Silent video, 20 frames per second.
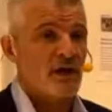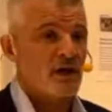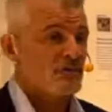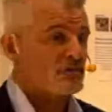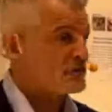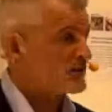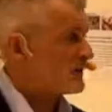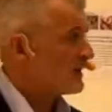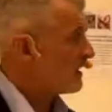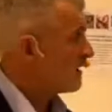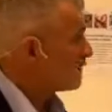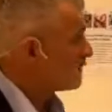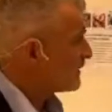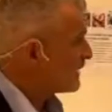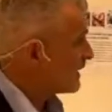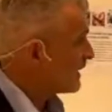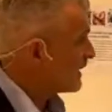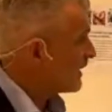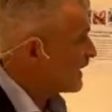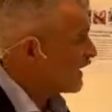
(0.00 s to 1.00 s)
have to have
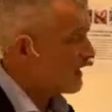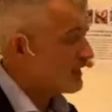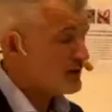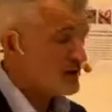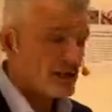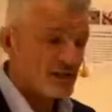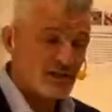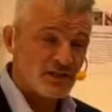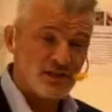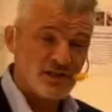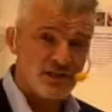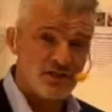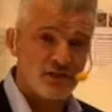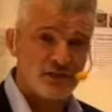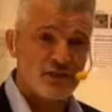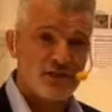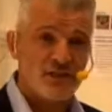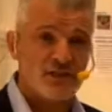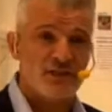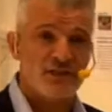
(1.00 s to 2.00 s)
a nice
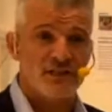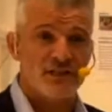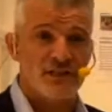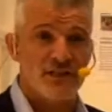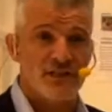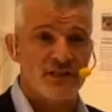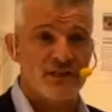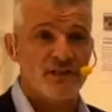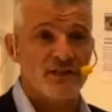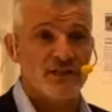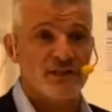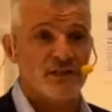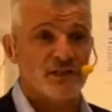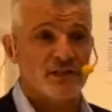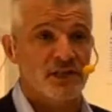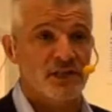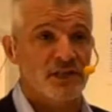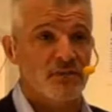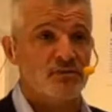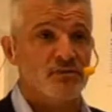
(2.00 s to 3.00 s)
unique design and
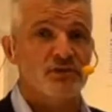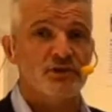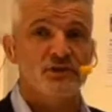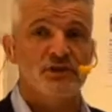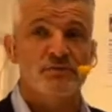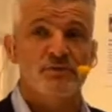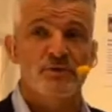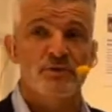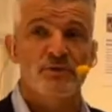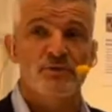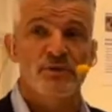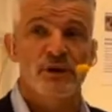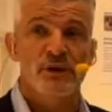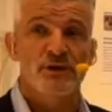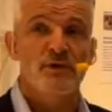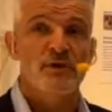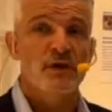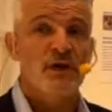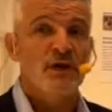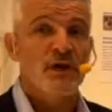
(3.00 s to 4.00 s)
temperature profile,
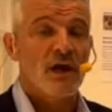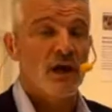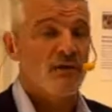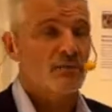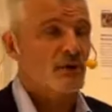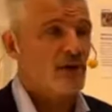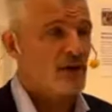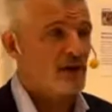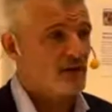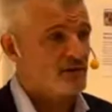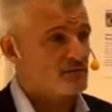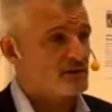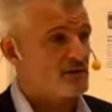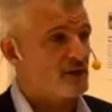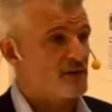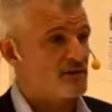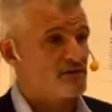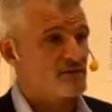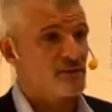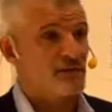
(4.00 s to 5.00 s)
and we have to
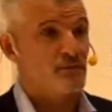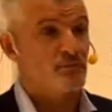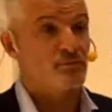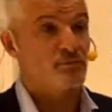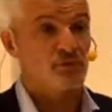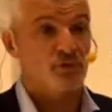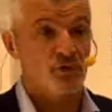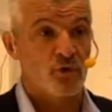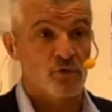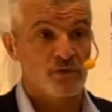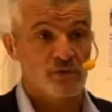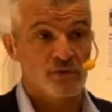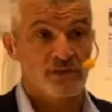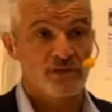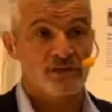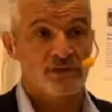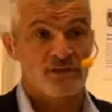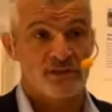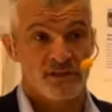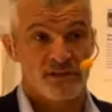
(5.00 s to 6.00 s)
have the
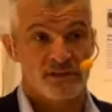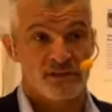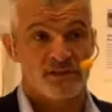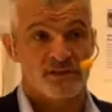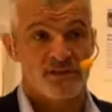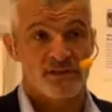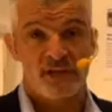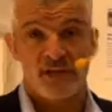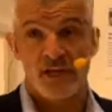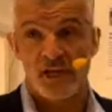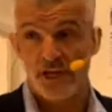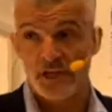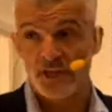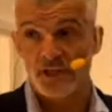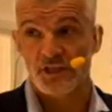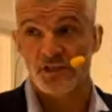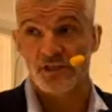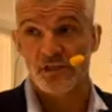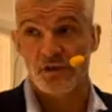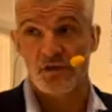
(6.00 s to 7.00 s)
appropriate
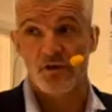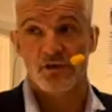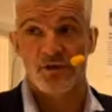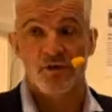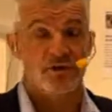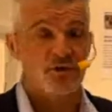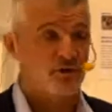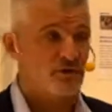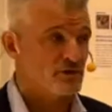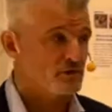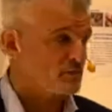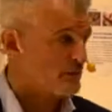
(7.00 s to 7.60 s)
certification on those